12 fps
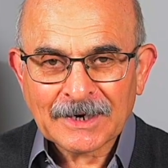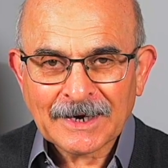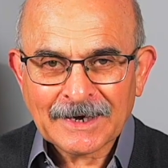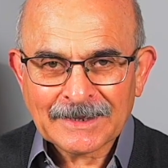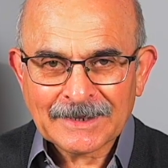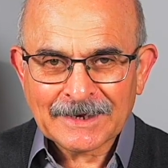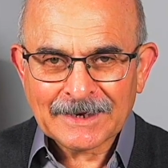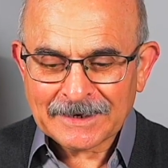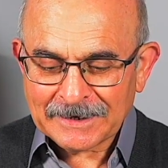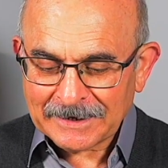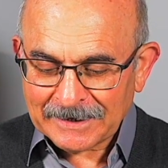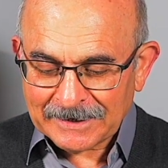and
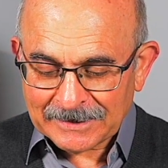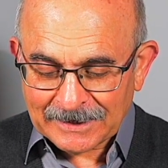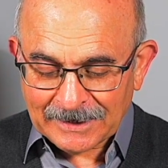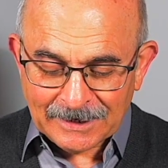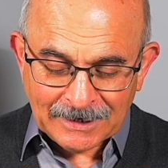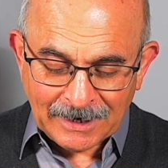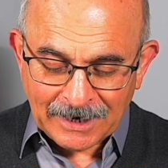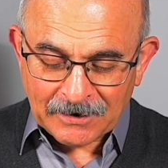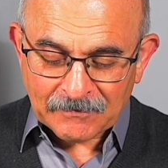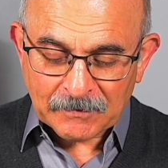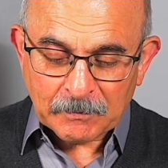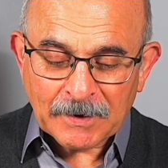then they
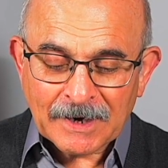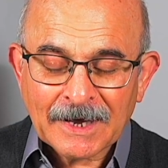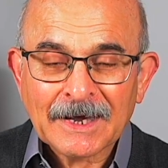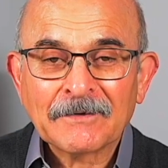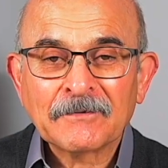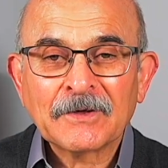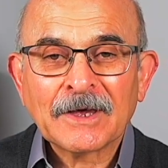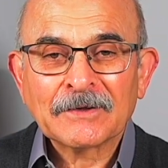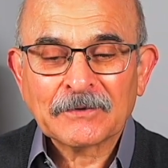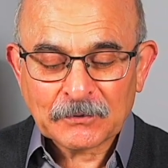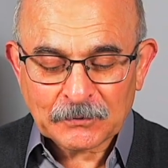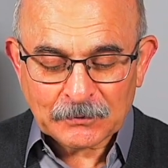have a plan
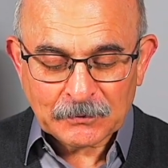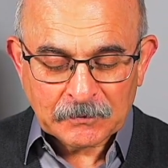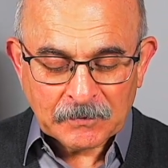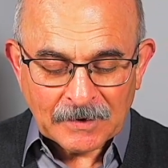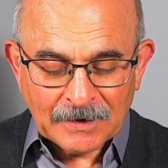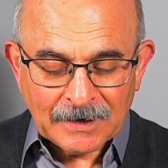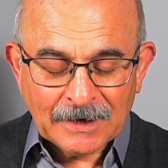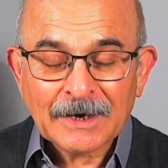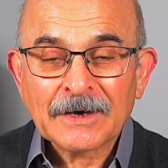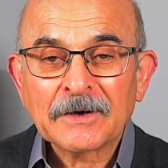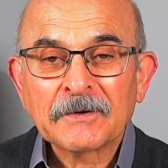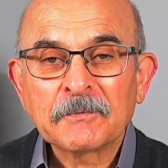that to
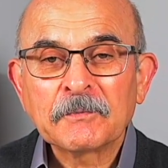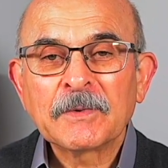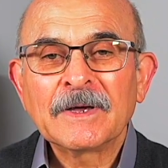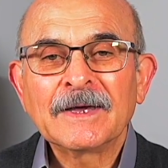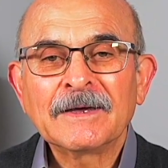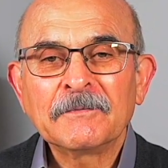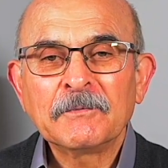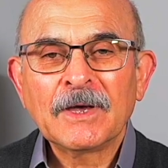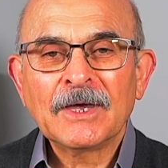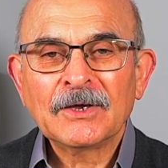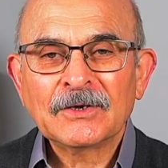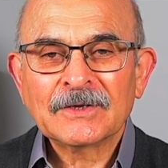
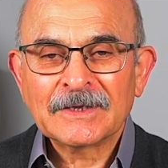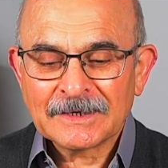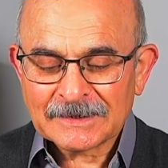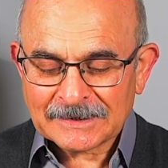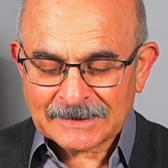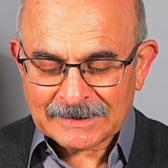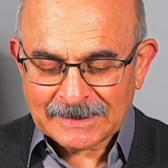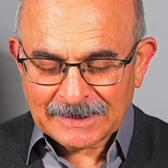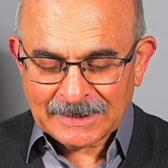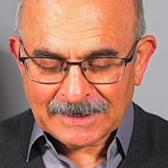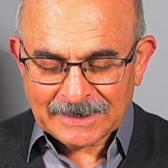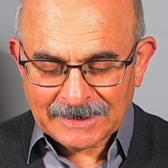make this
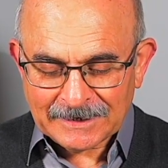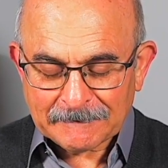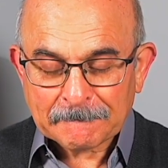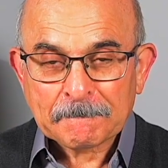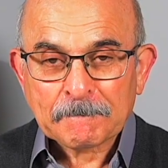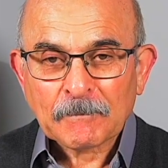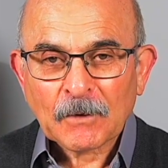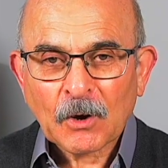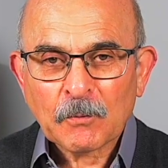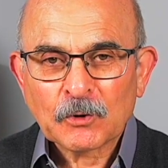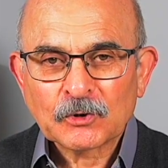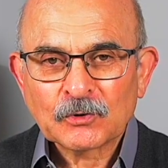
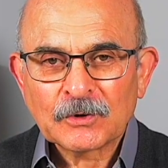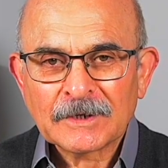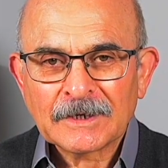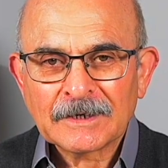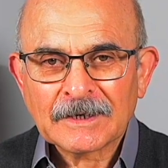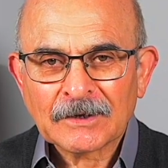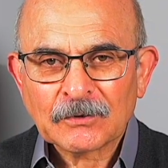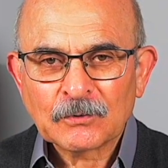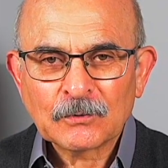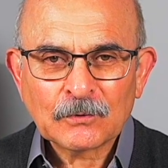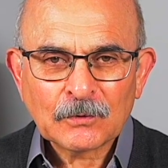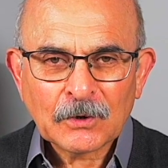opportunity that
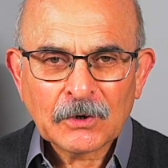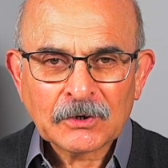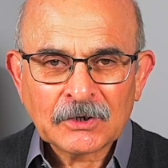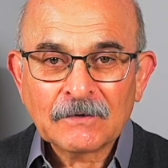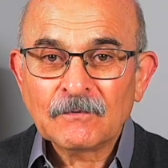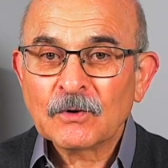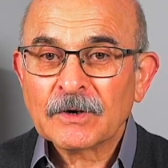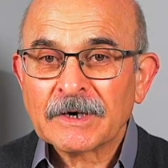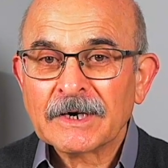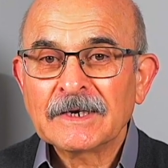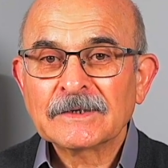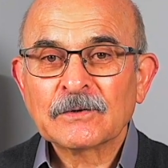to give you a
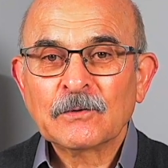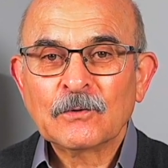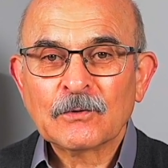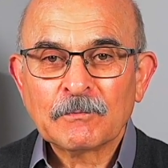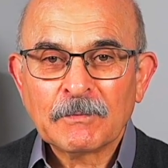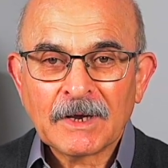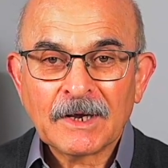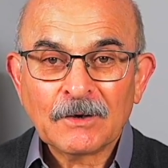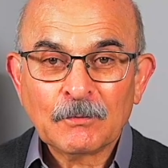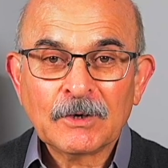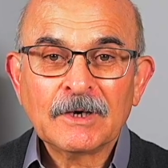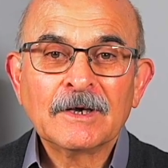raise or
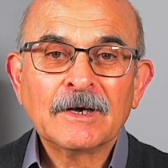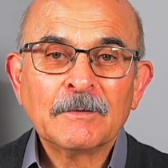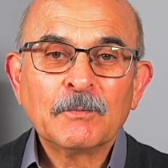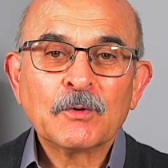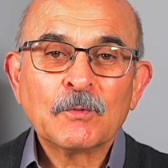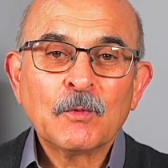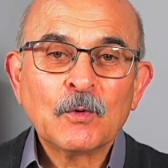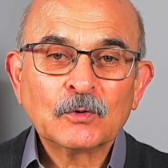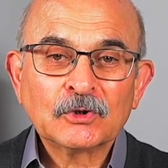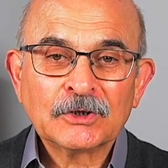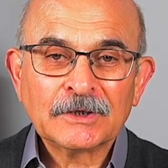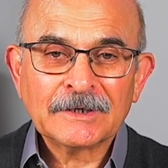maybe a
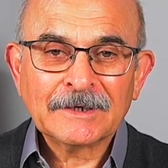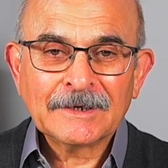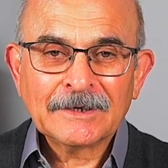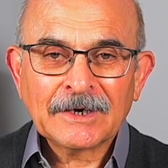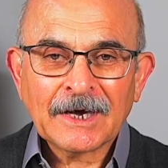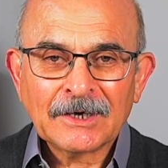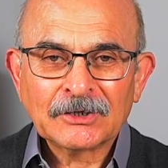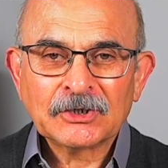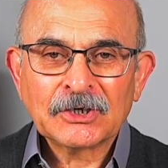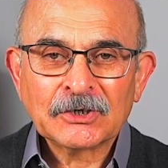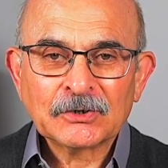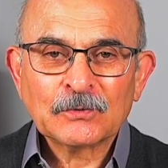promotion and
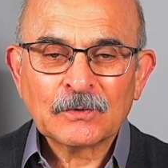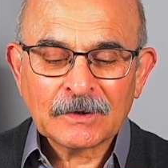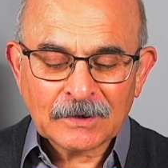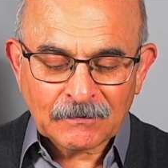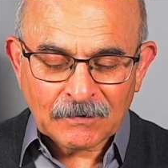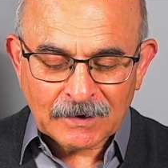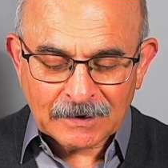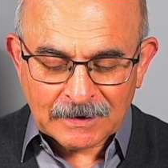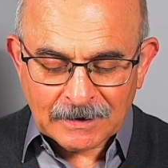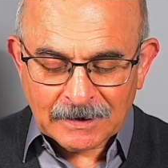change to a different